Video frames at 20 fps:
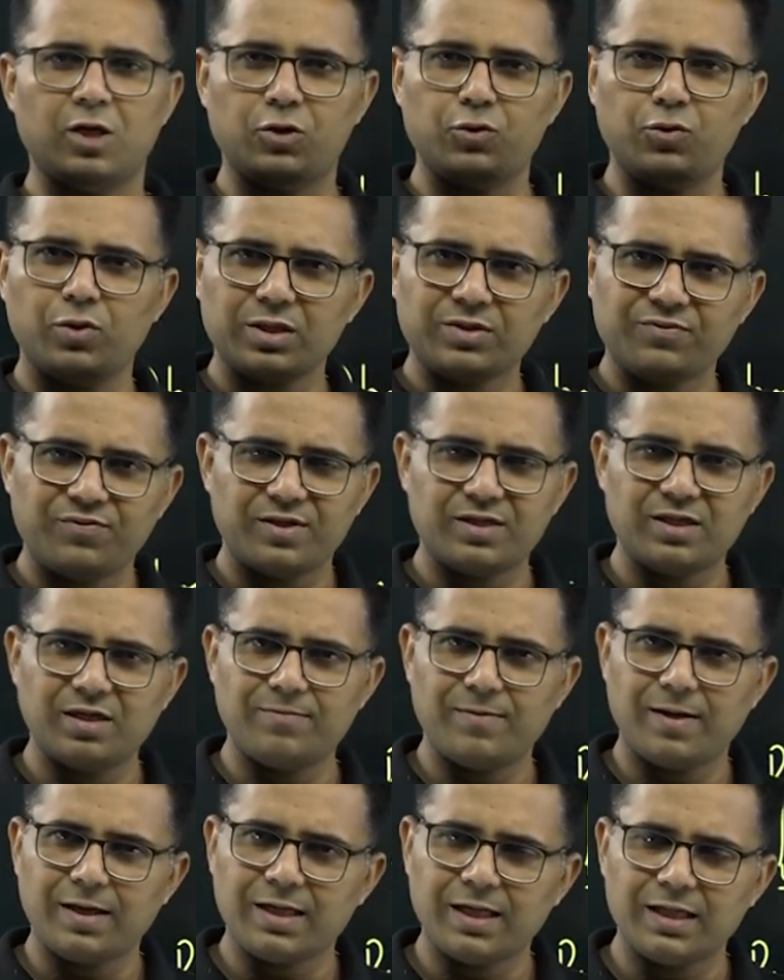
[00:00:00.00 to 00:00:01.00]
US
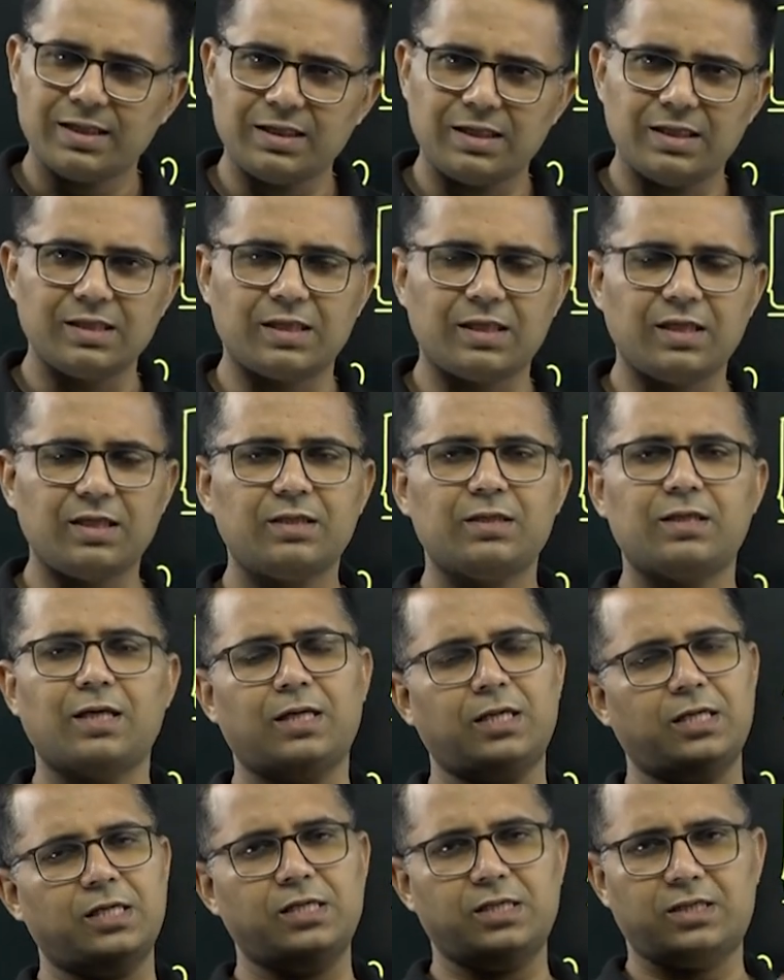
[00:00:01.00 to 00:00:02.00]
Federal Bank has increased
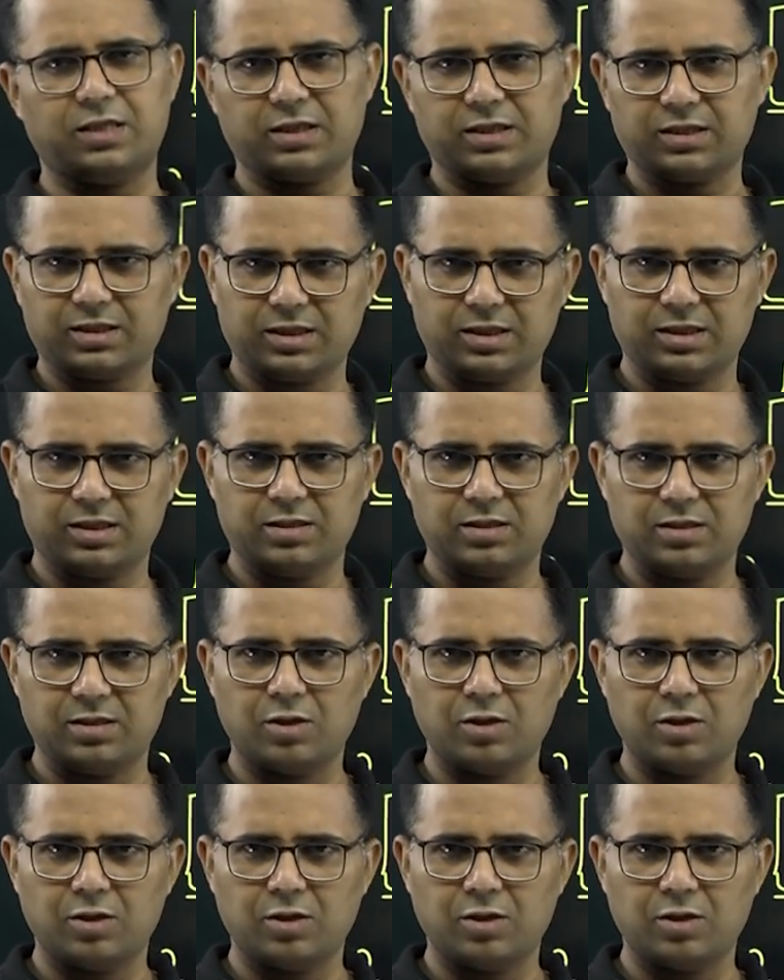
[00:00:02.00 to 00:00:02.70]
their interest rate.